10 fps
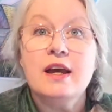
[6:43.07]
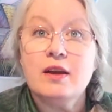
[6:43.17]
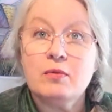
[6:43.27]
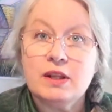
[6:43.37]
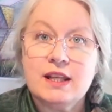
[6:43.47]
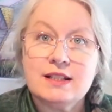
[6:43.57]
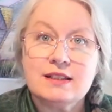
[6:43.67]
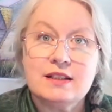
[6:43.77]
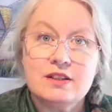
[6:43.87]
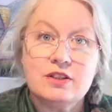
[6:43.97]
And what that's
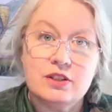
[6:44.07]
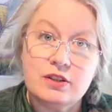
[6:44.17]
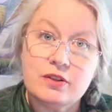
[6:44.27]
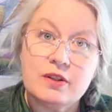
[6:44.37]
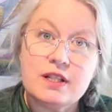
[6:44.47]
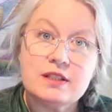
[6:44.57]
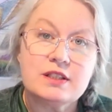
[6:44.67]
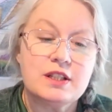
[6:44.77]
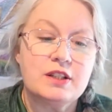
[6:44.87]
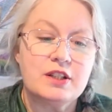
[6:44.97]
going to do is
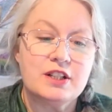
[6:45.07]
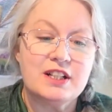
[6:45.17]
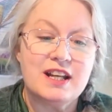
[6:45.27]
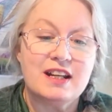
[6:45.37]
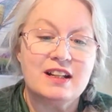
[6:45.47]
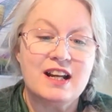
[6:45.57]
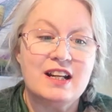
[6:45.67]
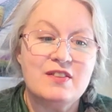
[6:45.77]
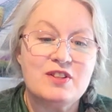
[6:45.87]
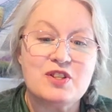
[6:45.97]
it's going to create a
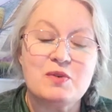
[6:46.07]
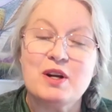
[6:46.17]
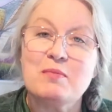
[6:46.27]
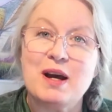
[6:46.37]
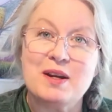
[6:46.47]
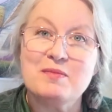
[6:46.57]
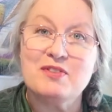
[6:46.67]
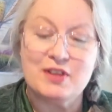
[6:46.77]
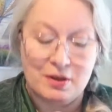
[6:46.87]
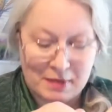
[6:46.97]
kind of a square bottom
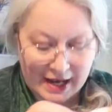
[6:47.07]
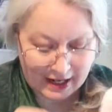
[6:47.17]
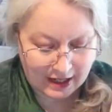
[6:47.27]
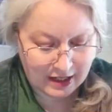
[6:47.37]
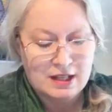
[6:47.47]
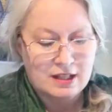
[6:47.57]
for your bag.